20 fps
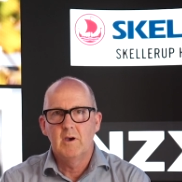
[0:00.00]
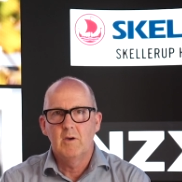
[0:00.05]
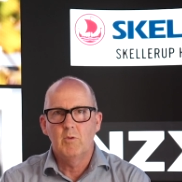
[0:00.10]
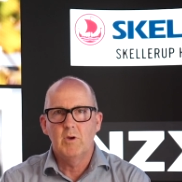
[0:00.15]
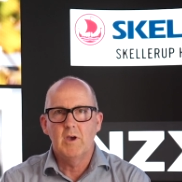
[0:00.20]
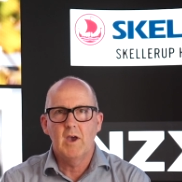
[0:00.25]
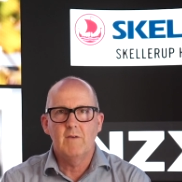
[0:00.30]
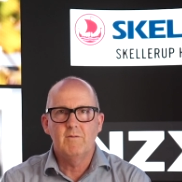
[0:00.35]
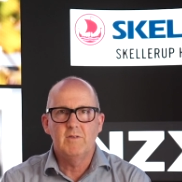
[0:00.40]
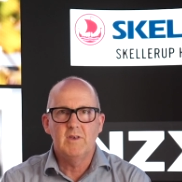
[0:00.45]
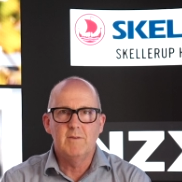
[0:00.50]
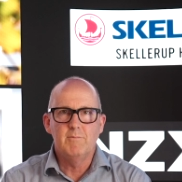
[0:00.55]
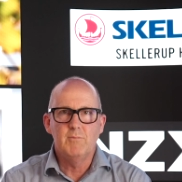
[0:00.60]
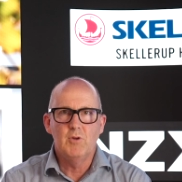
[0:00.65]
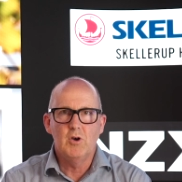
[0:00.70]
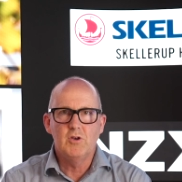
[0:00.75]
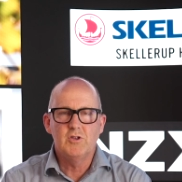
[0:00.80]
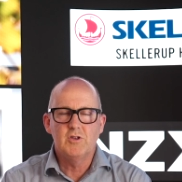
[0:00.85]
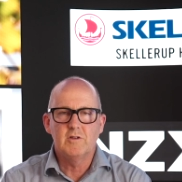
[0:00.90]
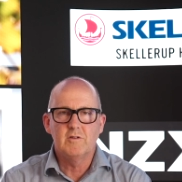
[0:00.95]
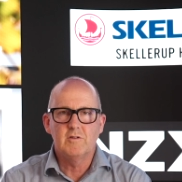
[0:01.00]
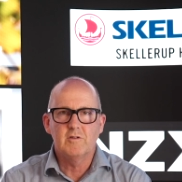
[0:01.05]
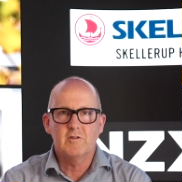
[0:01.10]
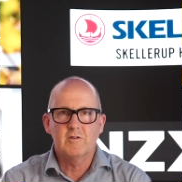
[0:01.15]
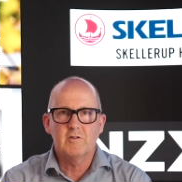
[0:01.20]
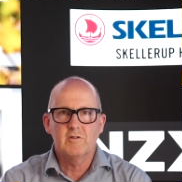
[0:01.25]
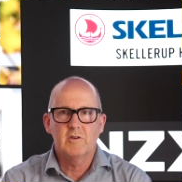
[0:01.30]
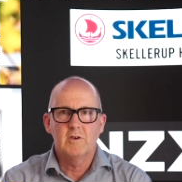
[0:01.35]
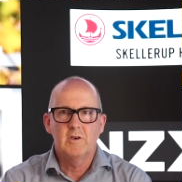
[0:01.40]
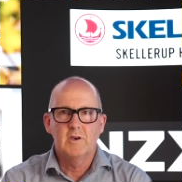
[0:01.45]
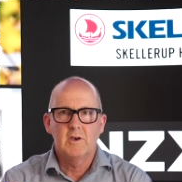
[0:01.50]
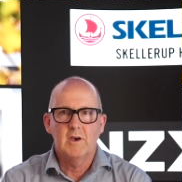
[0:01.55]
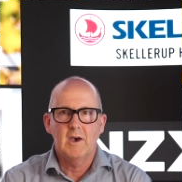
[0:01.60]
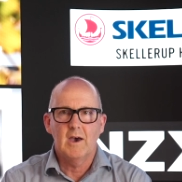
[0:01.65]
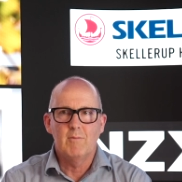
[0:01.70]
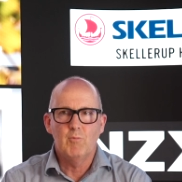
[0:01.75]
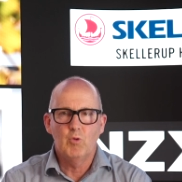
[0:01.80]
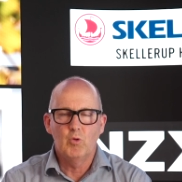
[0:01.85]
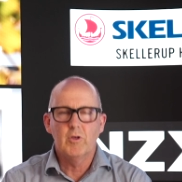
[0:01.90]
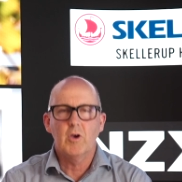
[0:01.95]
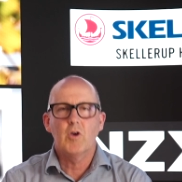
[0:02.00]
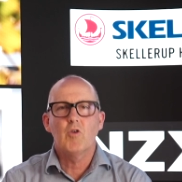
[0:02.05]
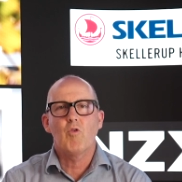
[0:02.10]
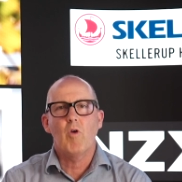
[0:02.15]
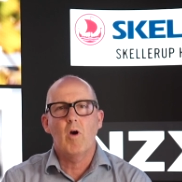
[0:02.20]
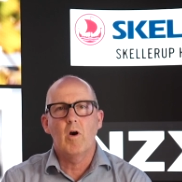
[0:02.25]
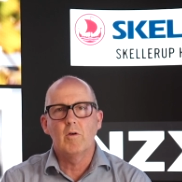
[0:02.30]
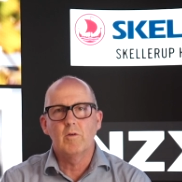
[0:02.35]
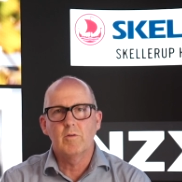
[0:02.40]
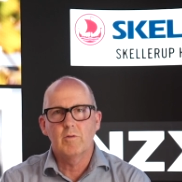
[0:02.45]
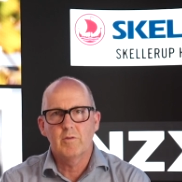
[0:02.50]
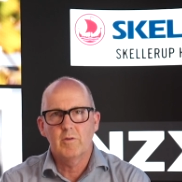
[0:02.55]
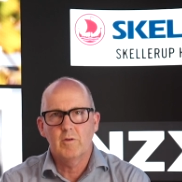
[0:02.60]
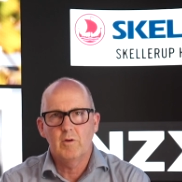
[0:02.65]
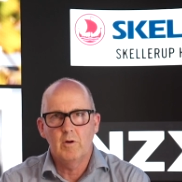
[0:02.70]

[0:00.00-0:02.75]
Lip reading: we have the emergence or the growth